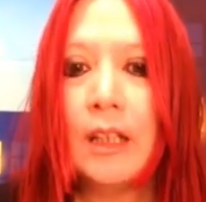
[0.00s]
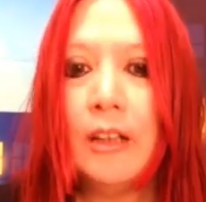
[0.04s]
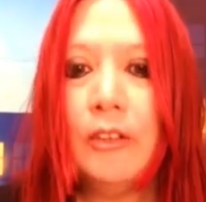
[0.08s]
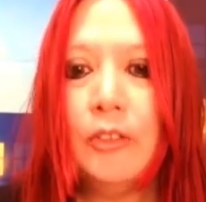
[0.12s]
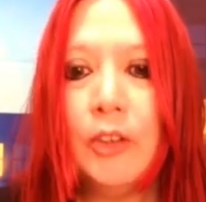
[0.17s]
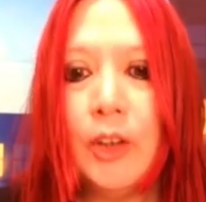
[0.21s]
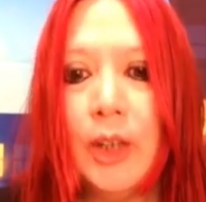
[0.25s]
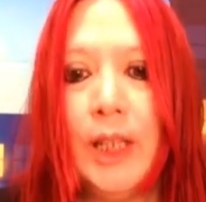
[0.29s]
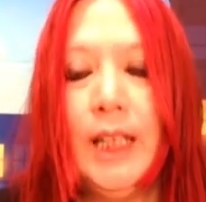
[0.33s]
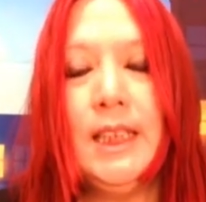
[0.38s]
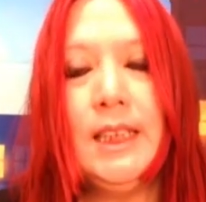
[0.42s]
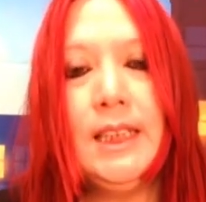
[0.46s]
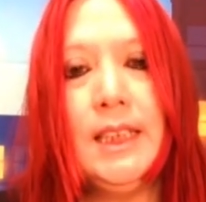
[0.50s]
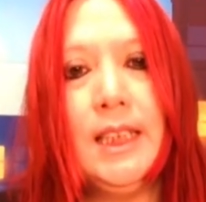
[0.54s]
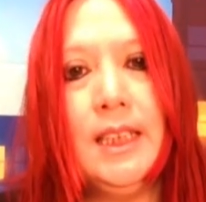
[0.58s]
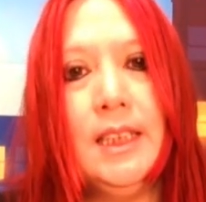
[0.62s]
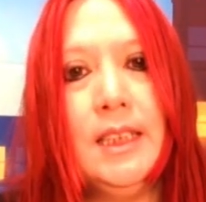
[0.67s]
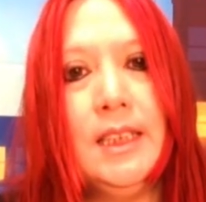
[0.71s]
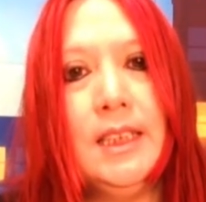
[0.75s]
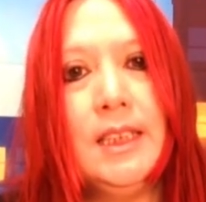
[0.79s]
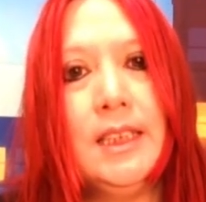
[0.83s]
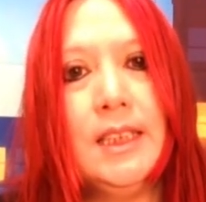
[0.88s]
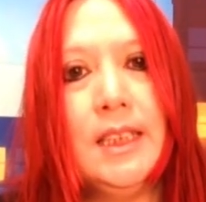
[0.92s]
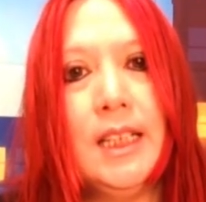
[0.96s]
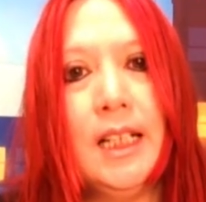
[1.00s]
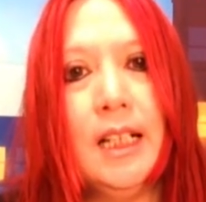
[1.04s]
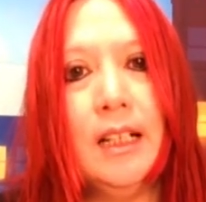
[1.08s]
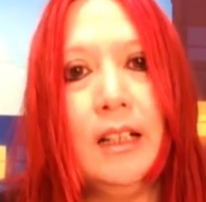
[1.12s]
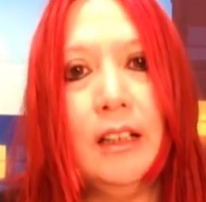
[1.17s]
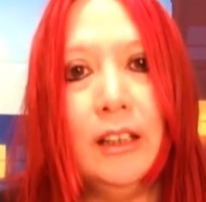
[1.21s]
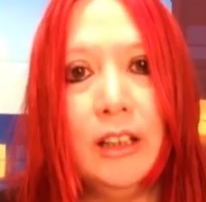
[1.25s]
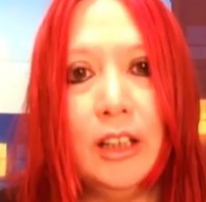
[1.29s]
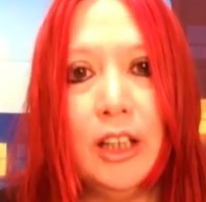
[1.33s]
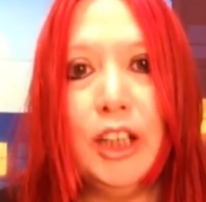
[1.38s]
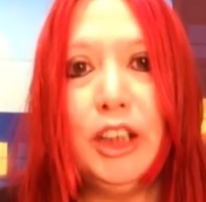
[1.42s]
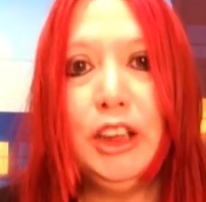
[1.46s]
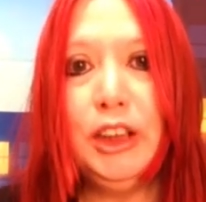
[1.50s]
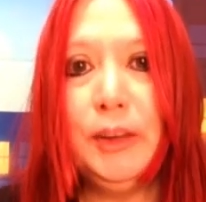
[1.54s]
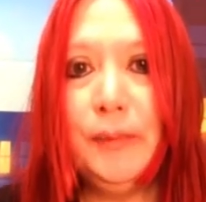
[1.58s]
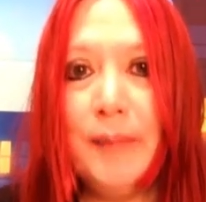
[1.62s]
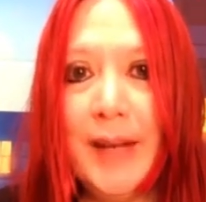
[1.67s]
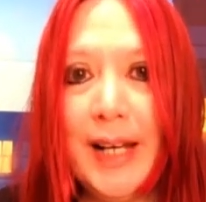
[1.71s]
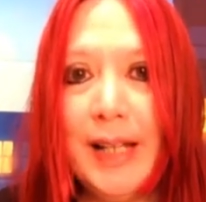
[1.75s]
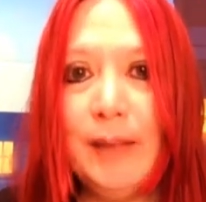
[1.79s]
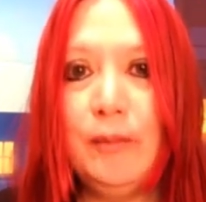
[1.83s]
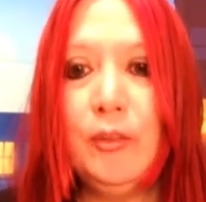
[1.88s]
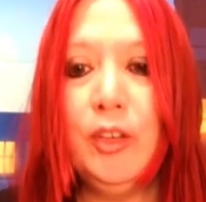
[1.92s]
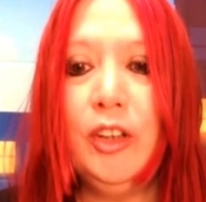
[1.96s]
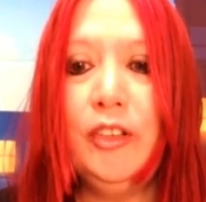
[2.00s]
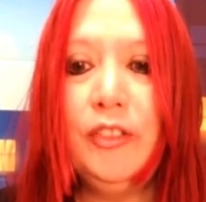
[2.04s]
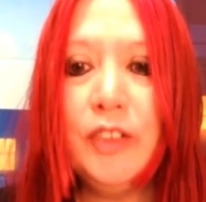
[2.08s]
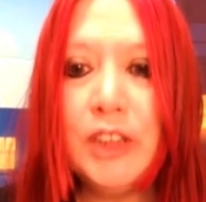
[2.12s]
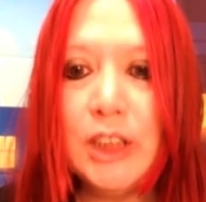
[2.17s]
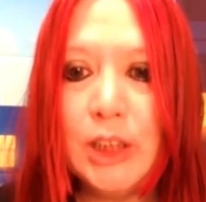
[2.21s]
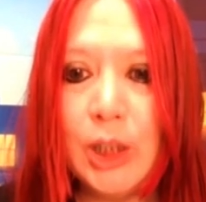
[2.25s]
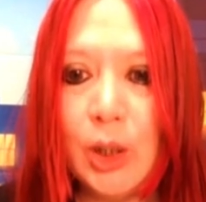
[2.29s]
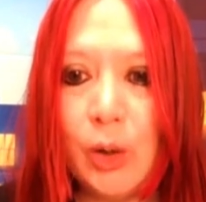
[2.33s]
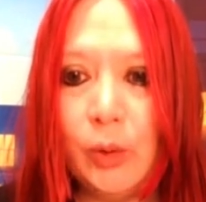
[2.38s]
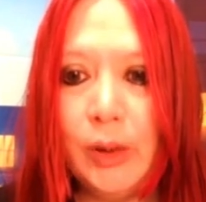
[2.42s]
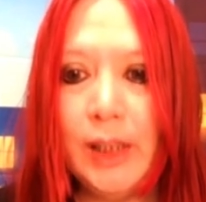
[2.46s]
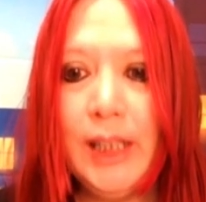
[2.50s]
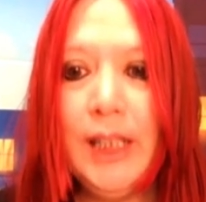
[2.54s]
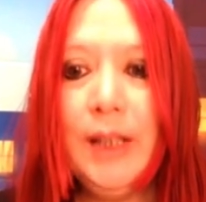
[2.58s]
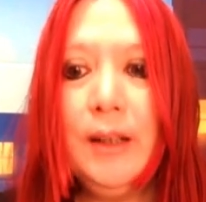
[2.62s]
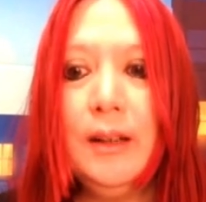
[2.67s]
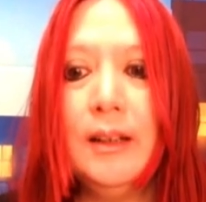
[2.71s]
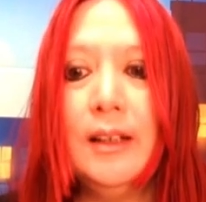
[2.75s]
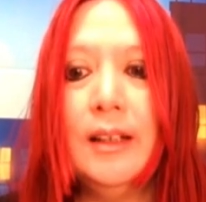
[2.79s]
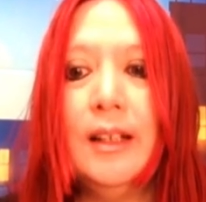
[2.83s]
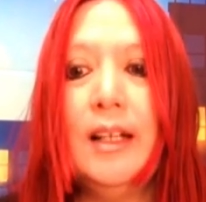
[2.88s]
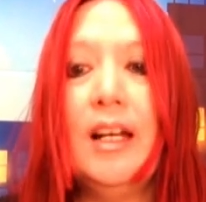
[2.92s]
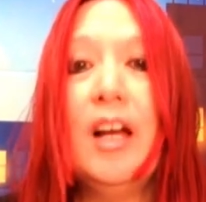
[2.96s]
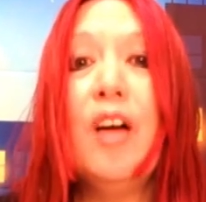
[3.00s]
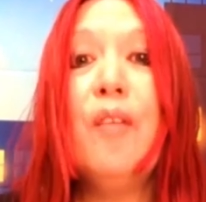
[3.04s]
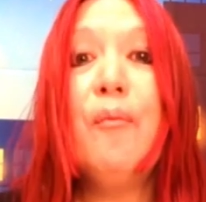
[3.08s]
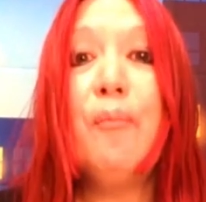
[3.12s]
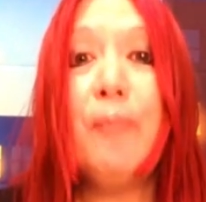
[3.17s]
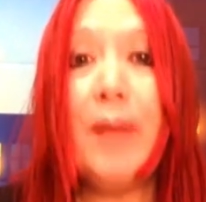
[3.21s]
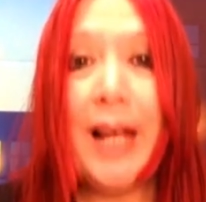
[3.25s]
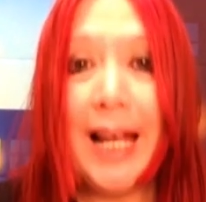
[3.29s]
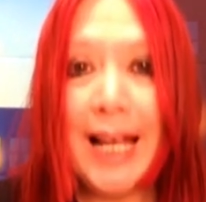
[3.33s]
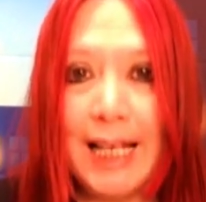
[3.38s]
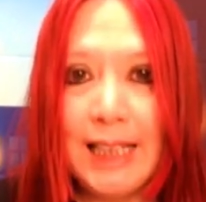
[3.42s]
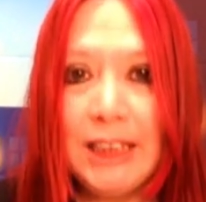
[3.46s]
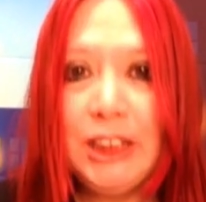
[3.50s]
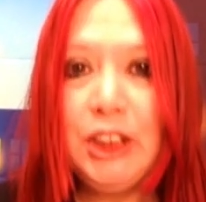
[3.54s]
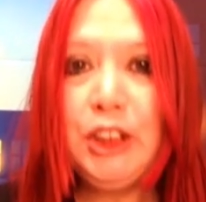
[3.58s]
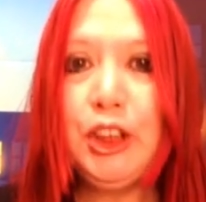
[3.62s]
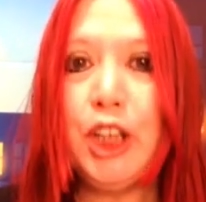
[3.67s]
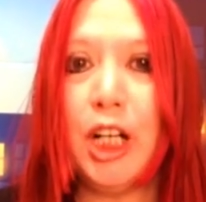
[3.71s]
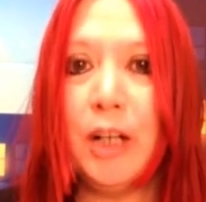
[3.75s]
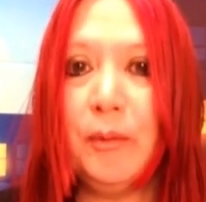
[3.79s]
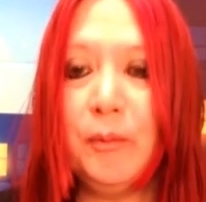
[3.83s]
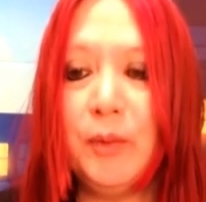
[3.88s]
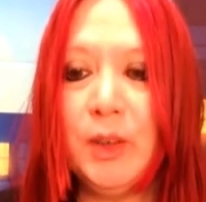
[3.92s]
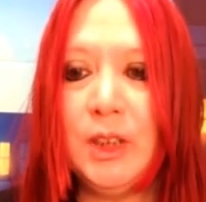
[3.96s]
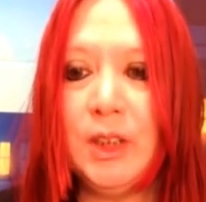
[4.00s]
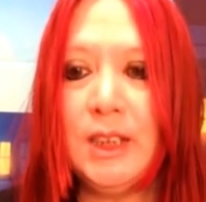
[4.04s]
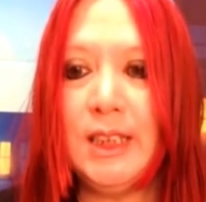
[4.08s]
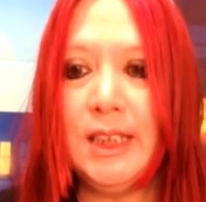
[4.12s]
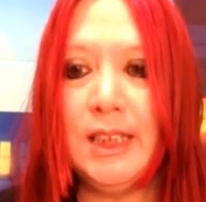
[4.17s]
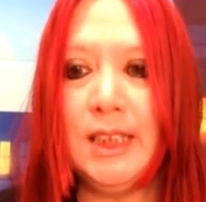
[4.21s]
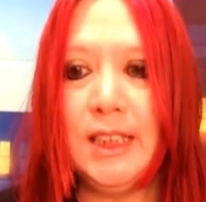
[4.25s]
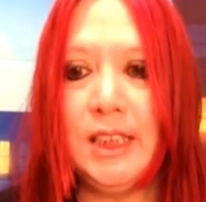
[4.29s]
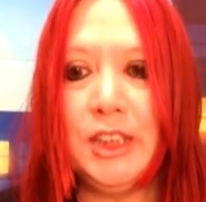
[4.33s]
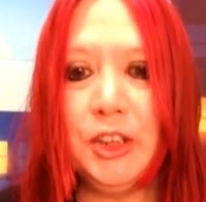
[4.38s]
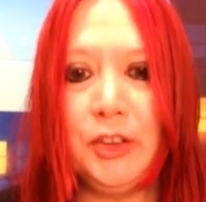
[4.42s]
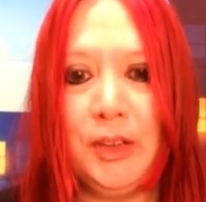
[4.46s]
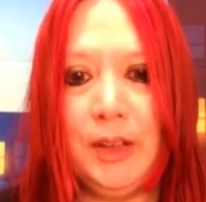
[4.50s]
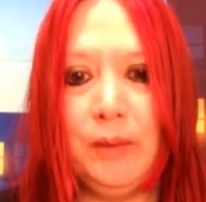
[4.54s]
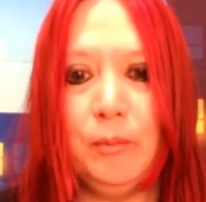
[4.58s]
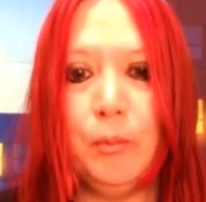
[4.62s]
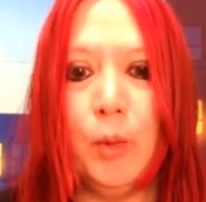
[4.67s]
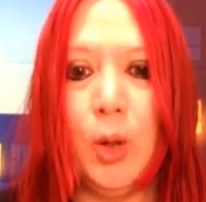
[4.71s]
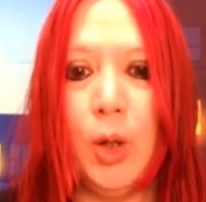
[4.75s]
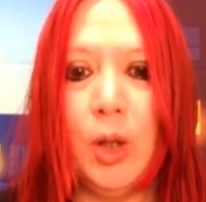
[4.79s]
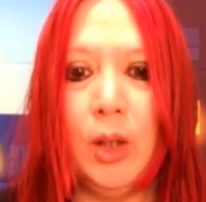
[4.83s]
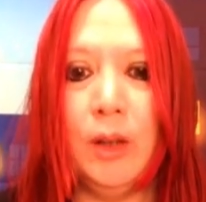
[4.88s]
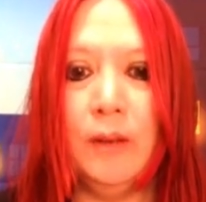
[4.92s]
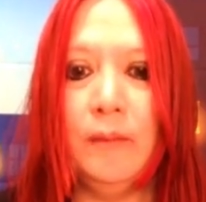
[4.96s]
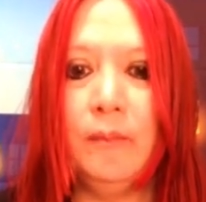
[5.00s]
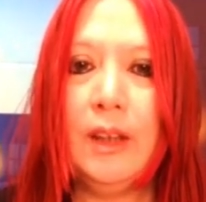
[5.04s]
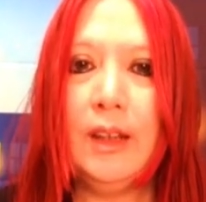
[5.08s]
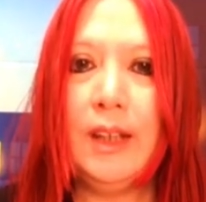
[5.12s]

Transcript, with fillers: For instance, a large man moves slowly past shoppers in the street mall.